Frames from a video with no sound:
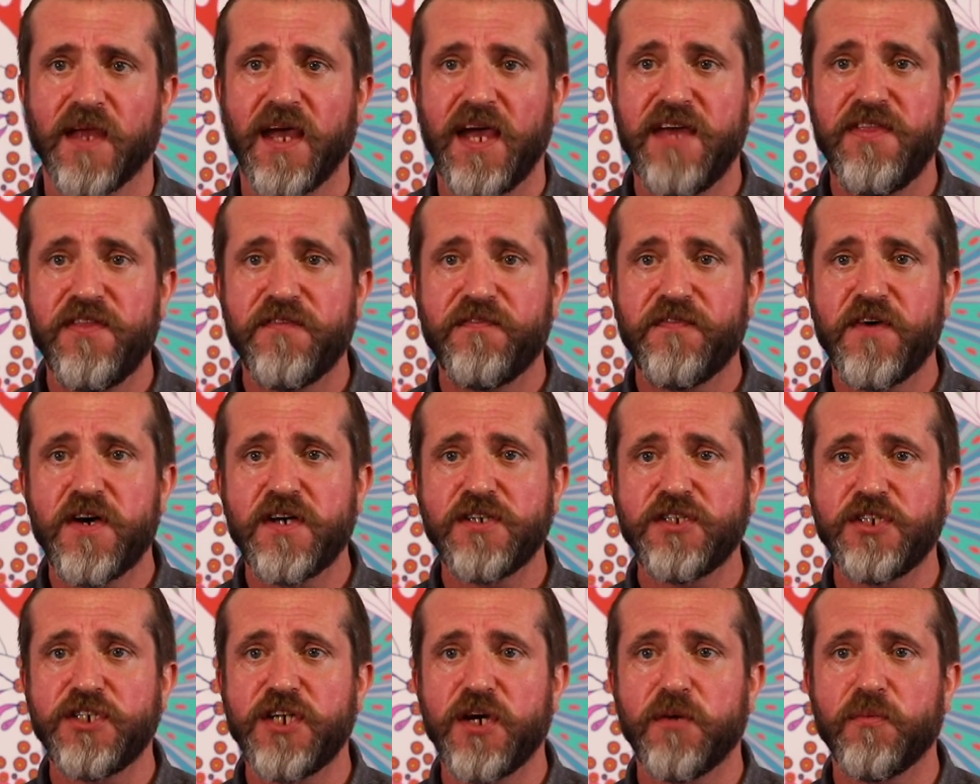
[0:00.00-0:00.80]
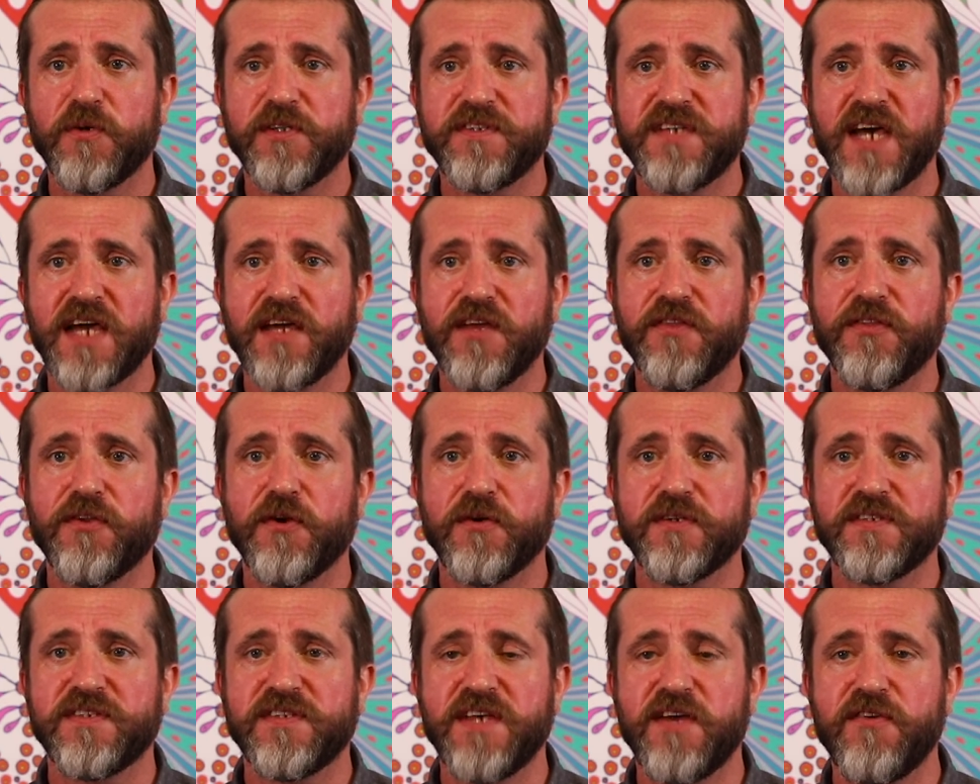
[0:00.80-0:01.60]
In the first year, we'll take you
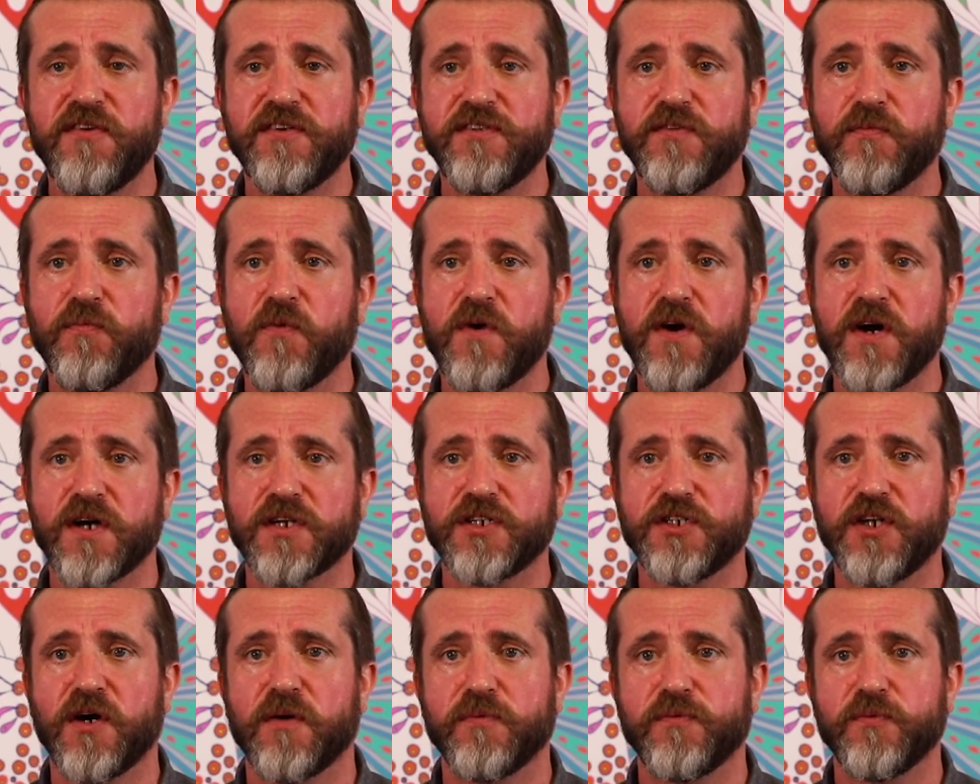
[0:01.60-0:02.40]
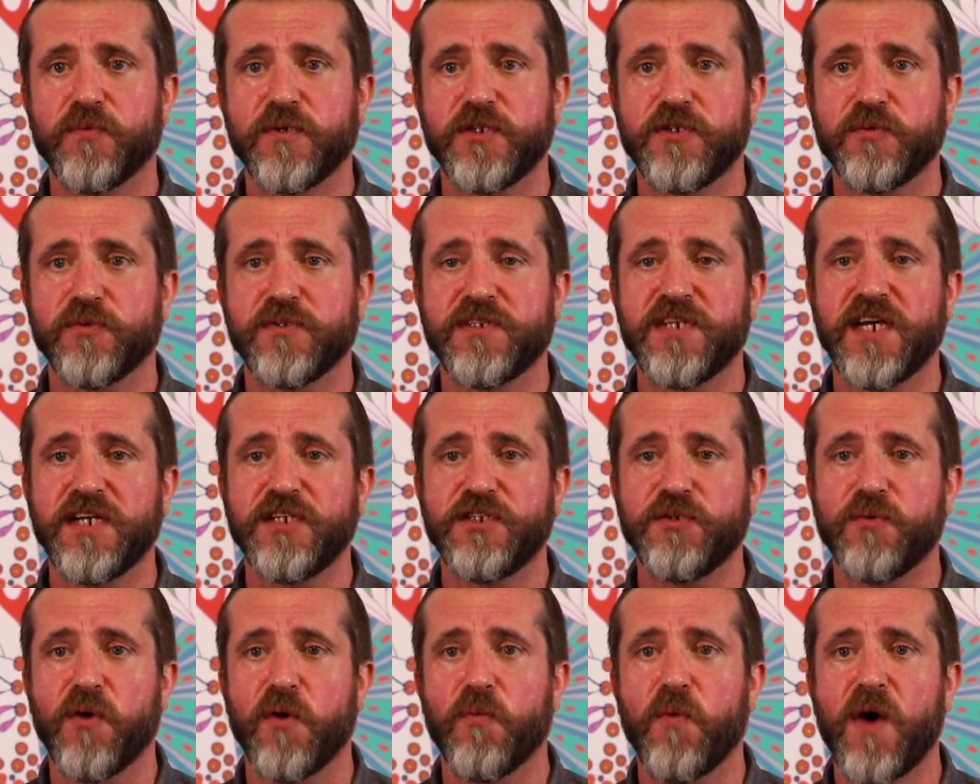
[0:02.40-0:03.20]
through a series of workshops which will
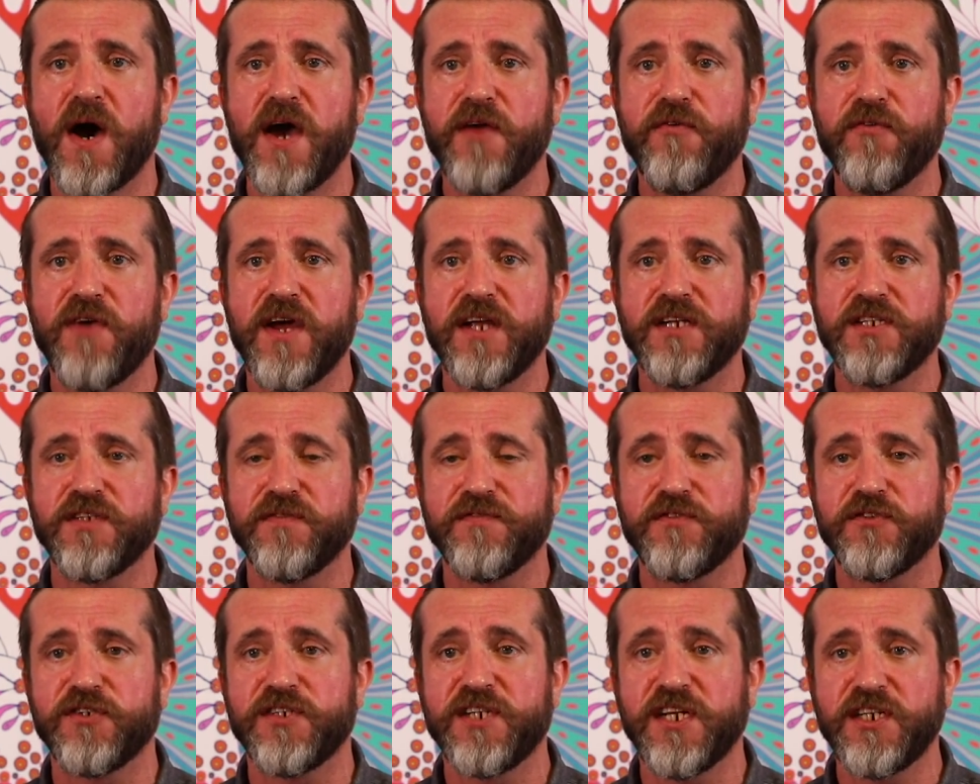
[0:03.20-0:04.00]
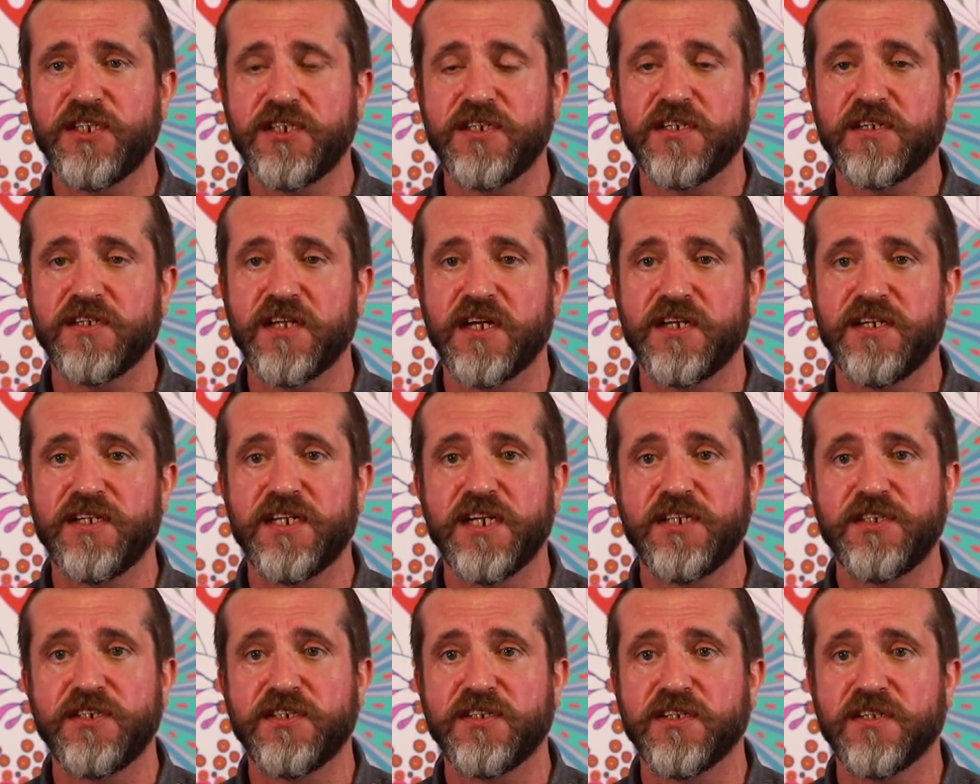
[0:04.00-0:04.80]
teach you a wide range of traditional and
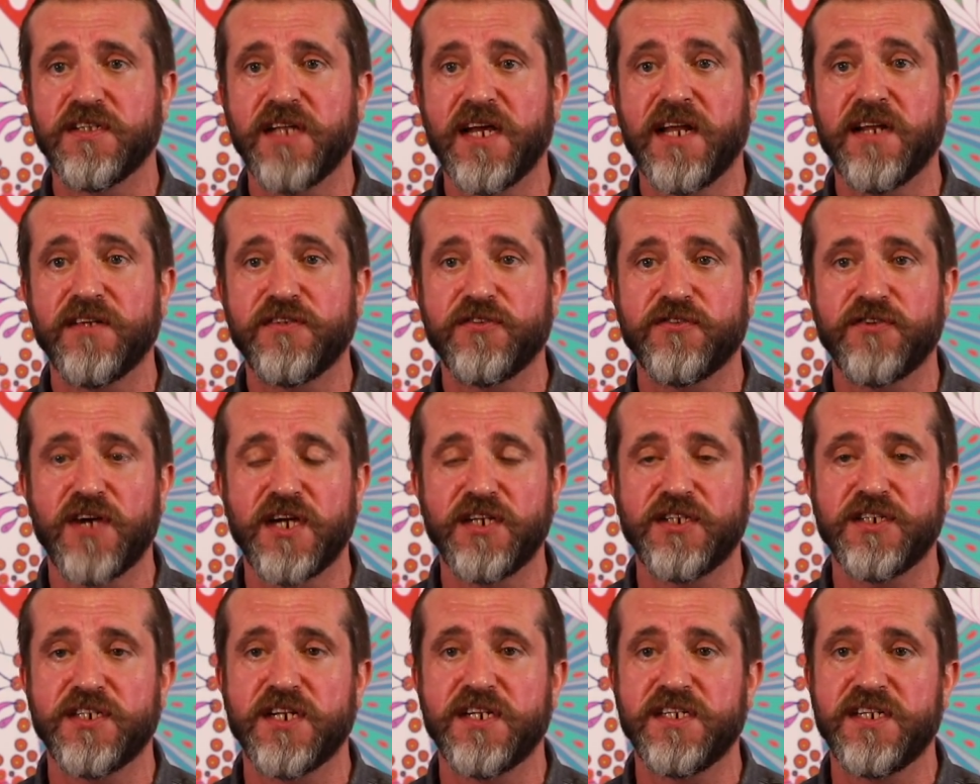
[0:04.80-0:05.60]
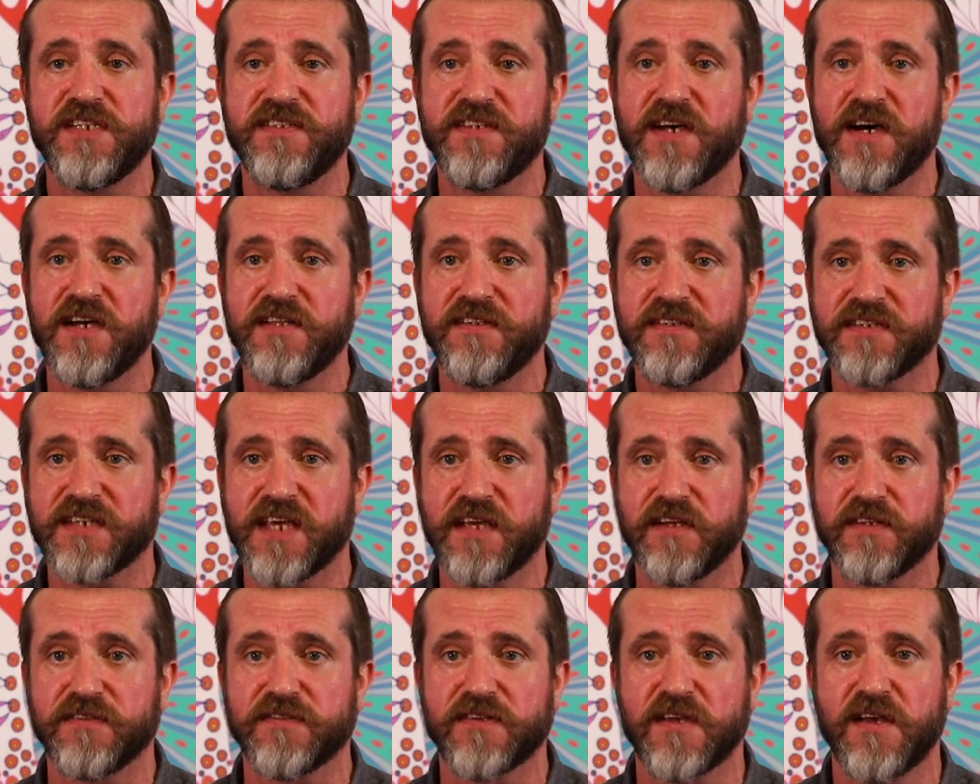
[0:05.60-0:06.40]
digital illustration and design
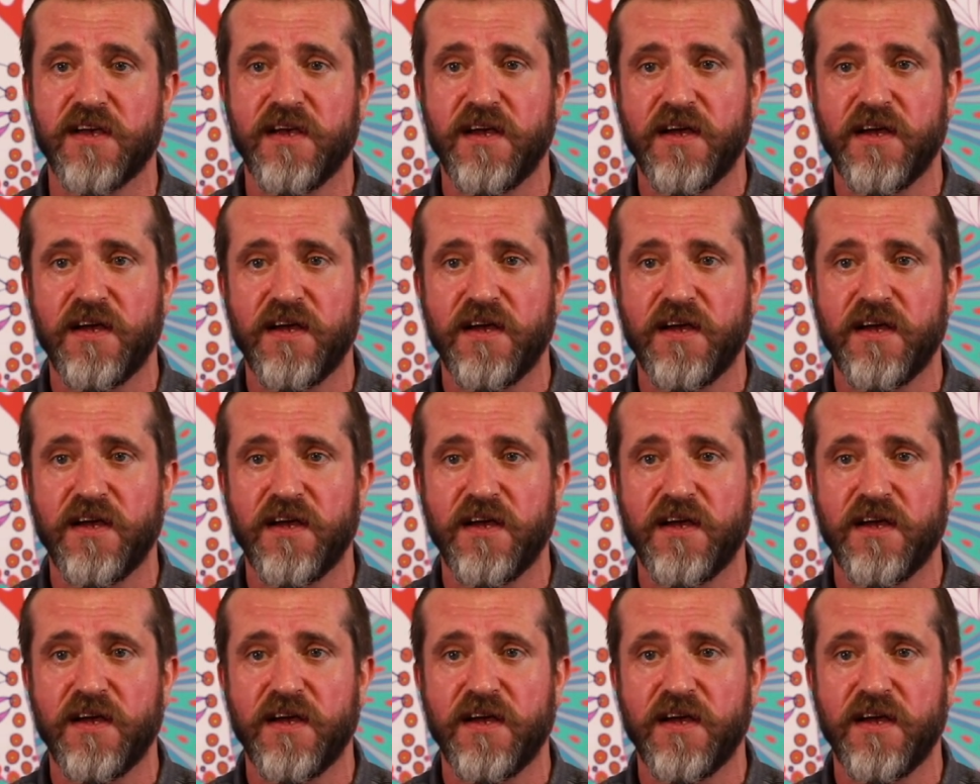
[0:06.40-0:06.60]
skills.